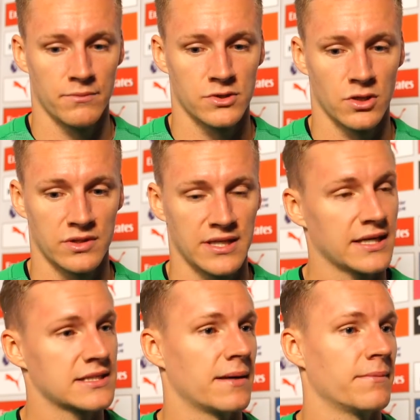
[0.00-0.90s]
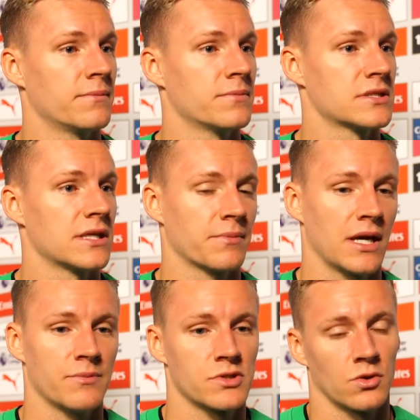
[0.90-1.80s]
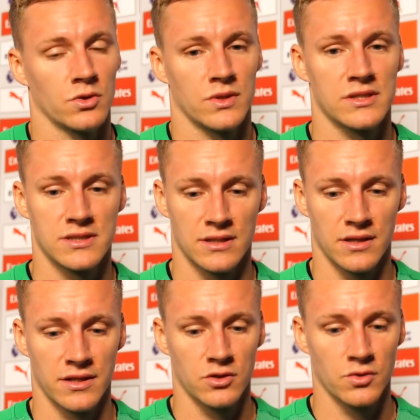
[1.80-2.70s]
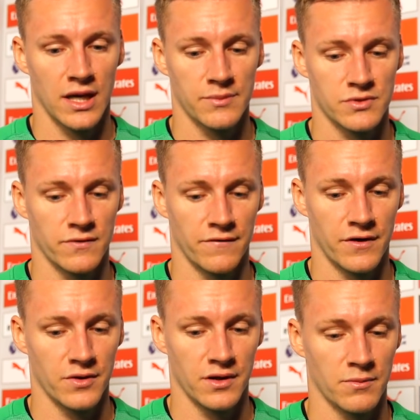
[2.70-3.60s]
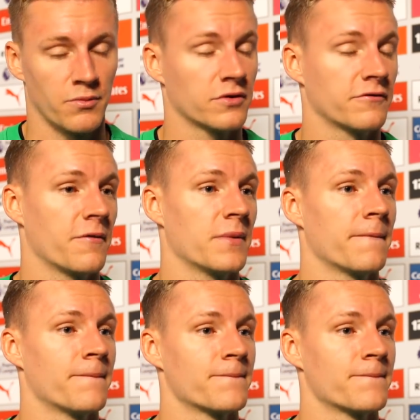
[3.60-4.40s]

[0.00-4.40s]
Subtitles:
so it takes some games. So it was the two games were very important for me.